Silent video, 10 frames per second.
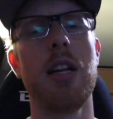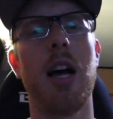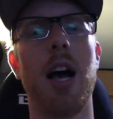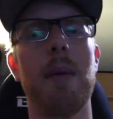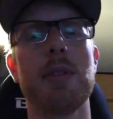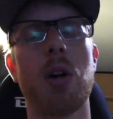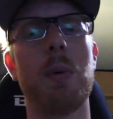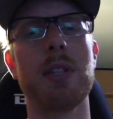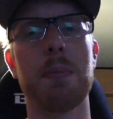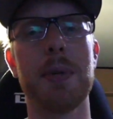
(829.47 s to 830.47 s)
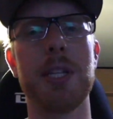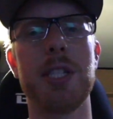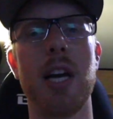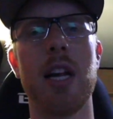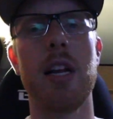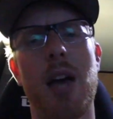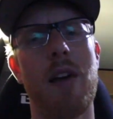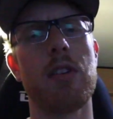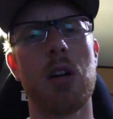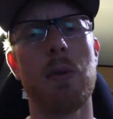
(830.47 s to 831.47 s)
It's always appreciated. If you
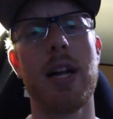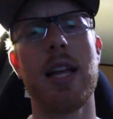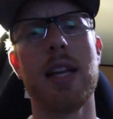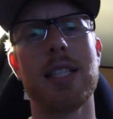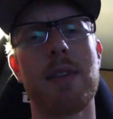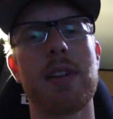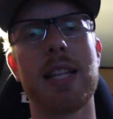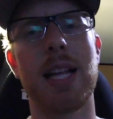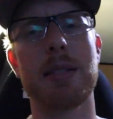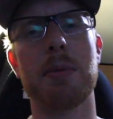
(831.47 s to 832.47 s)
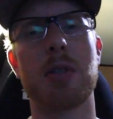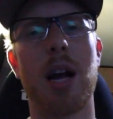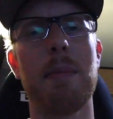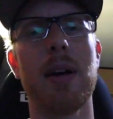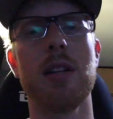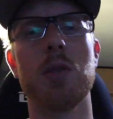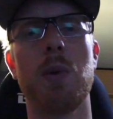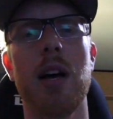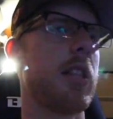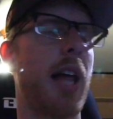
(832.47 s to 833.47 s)
haven't already, definitely hit that subscribe button as
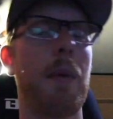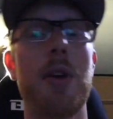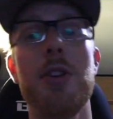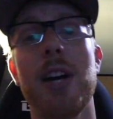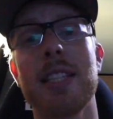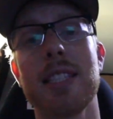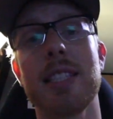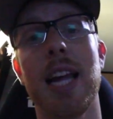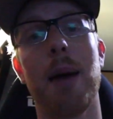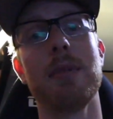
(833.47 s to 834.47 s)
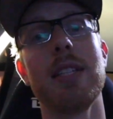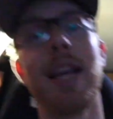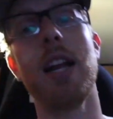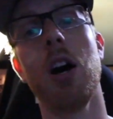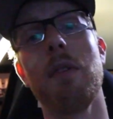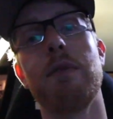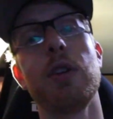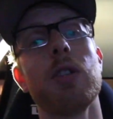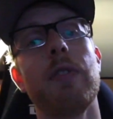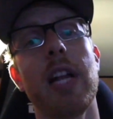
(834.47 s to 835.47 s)
well. That way you guys can stay up to date on
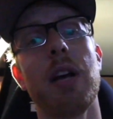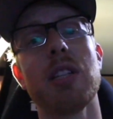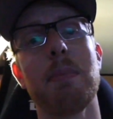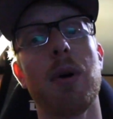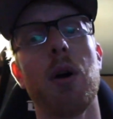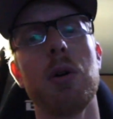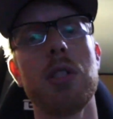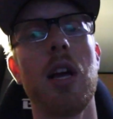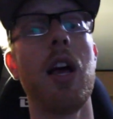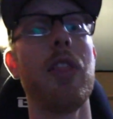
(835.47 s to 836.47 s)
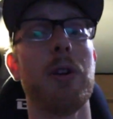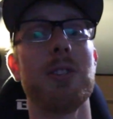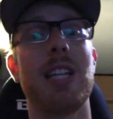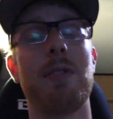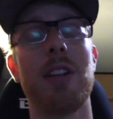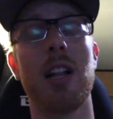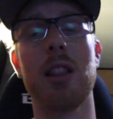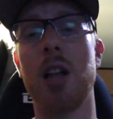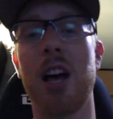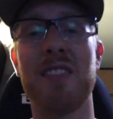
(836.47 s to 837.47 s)
future videos I post. There is definitely a
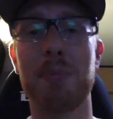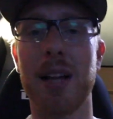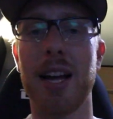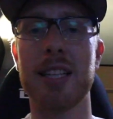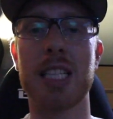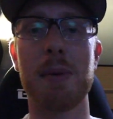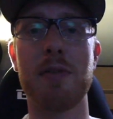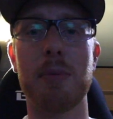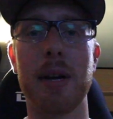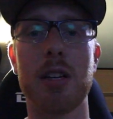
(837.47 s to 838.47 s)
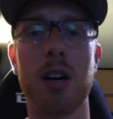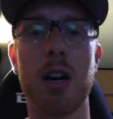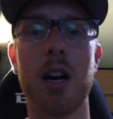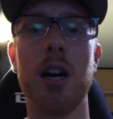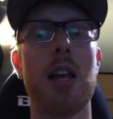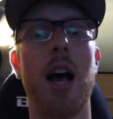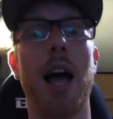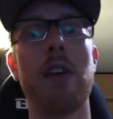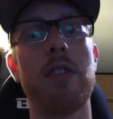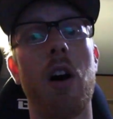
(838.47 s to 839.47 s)
lot of plans coming for my car.
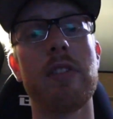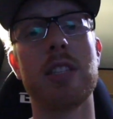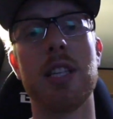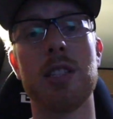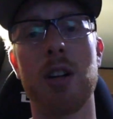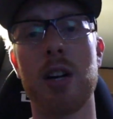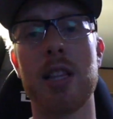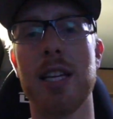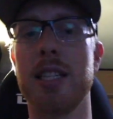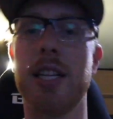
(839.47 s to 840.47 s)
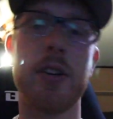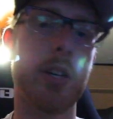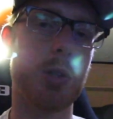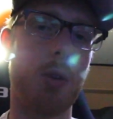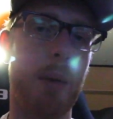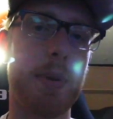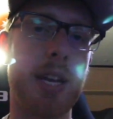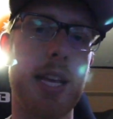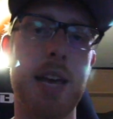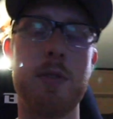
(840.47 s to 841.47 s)
I have obviously started the interior swap in it.